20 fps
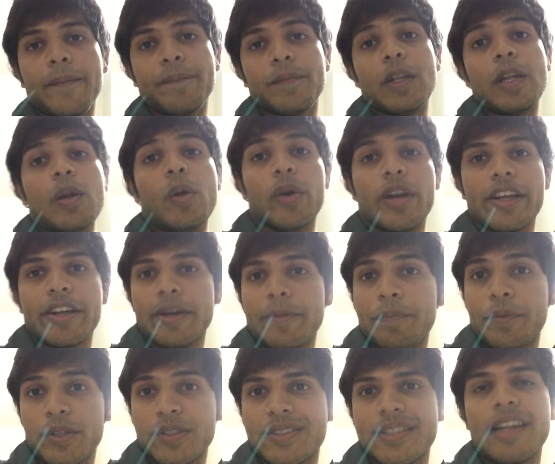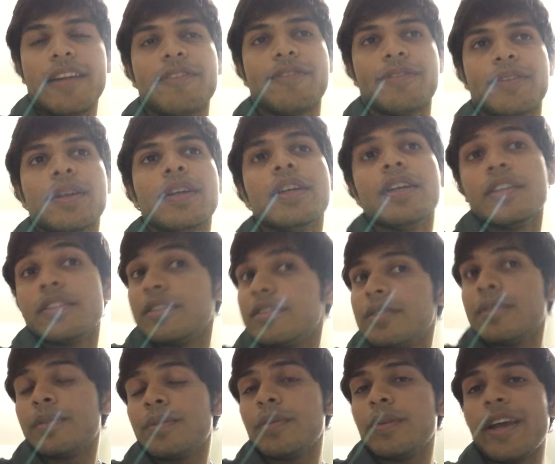loading up yourself
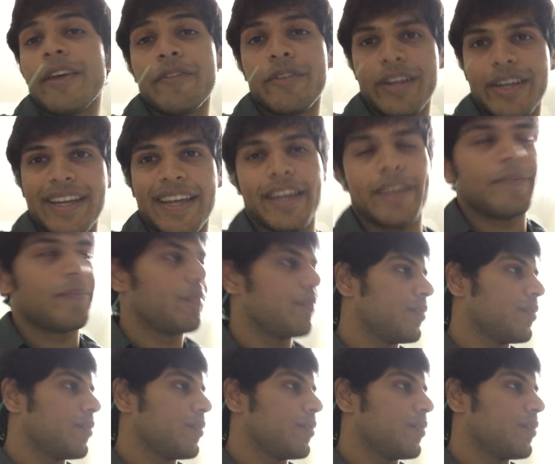every day.